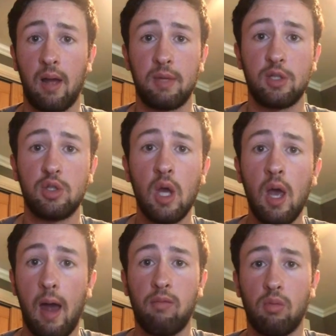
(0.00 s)
I mean,
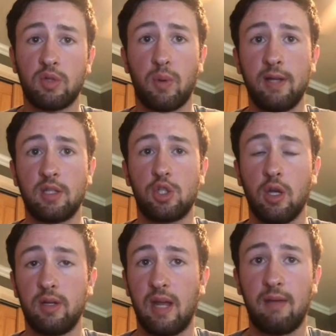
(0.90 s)
everyone was praising
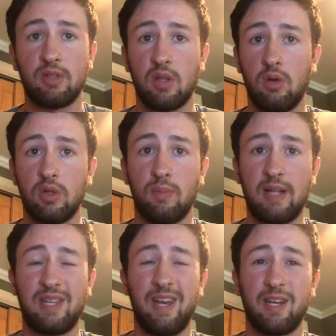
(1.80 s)
Chili Davis, the newest
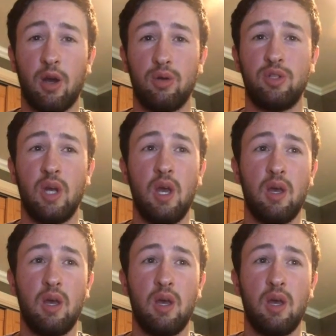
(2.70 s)
Mets hitting coach,